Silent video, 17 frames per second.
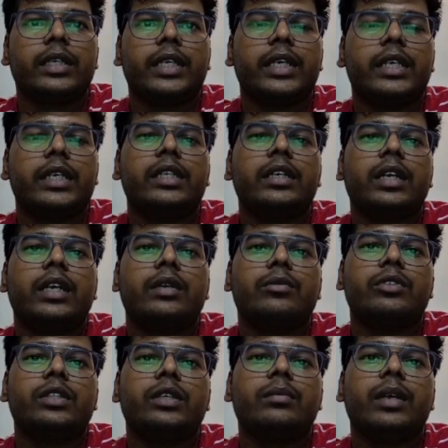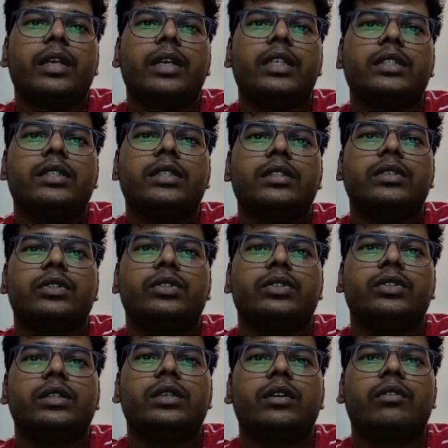created the confusion matrix
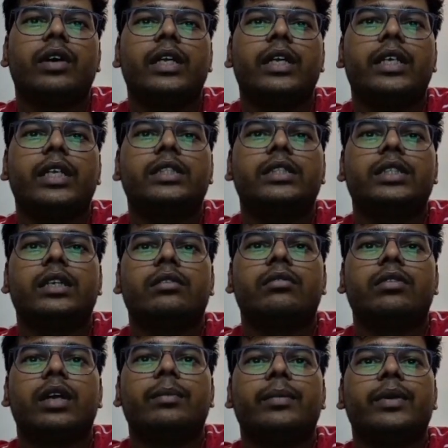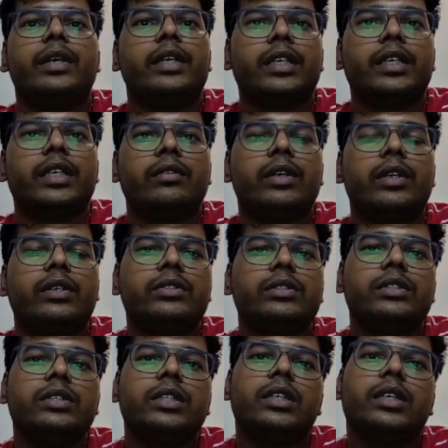using the y test and y predicted
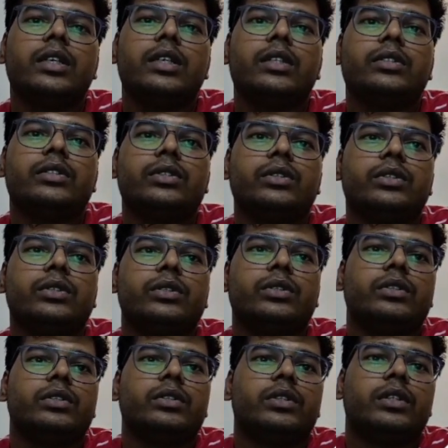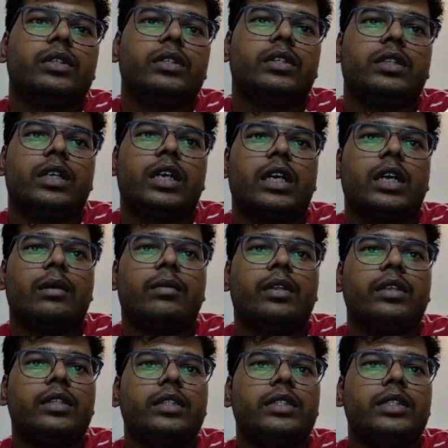values. So I have
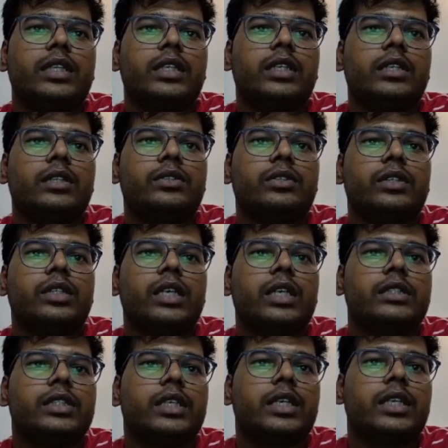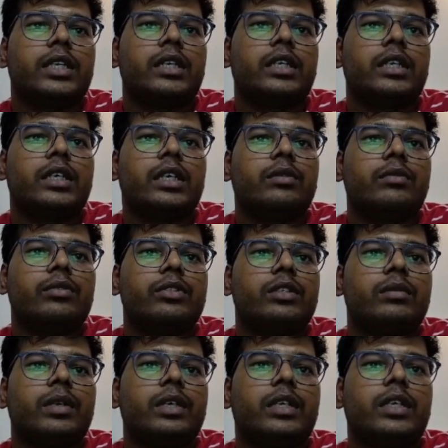run this cell, so it has created the
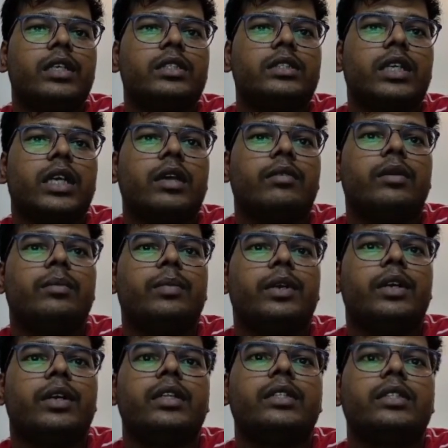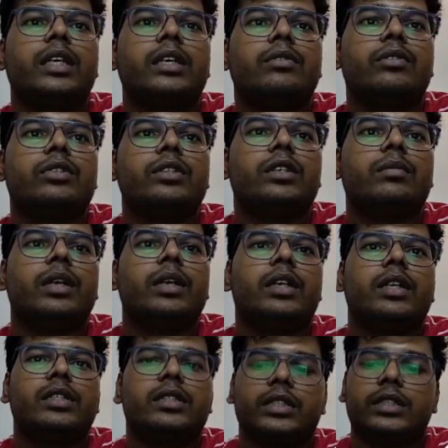confusion matrix. I will print this confusion
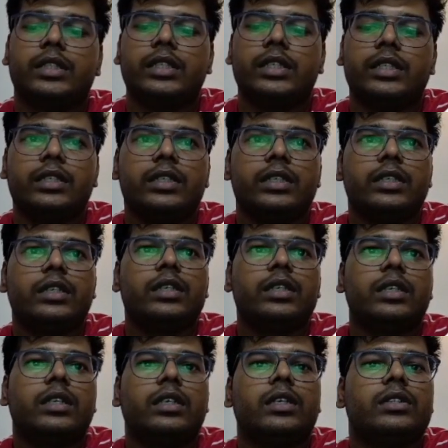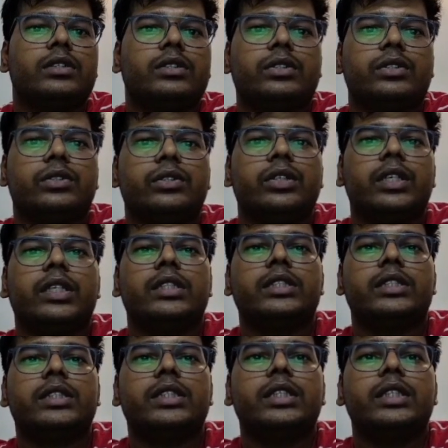matrix here, so you can
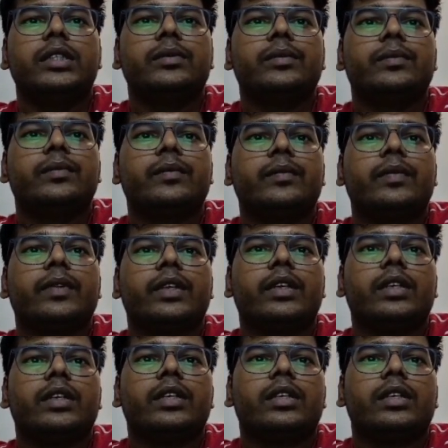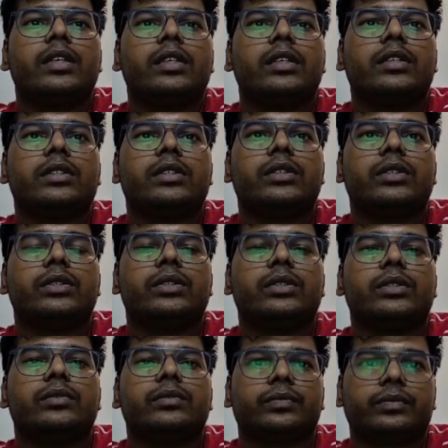see.
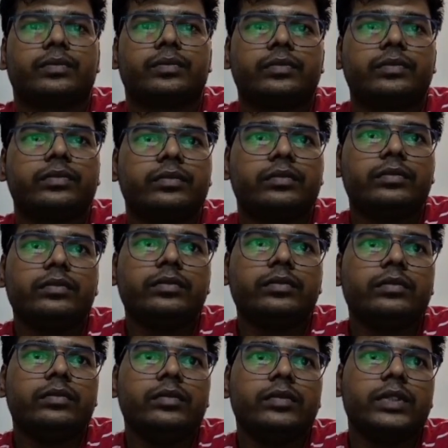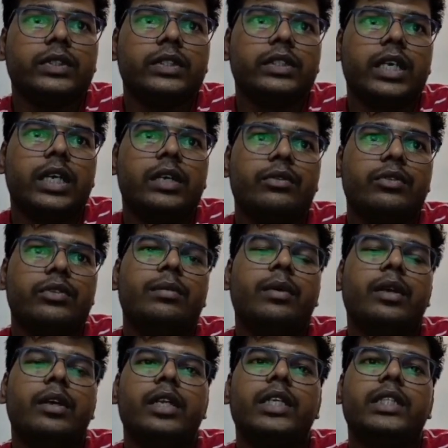So confusion
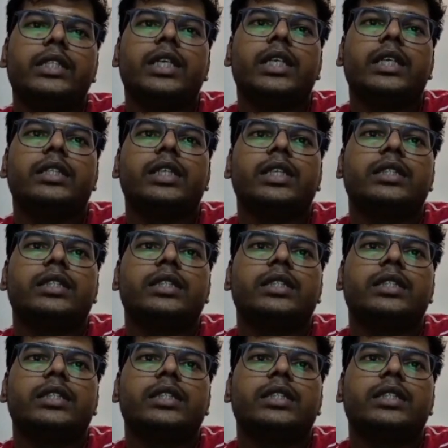matrix tells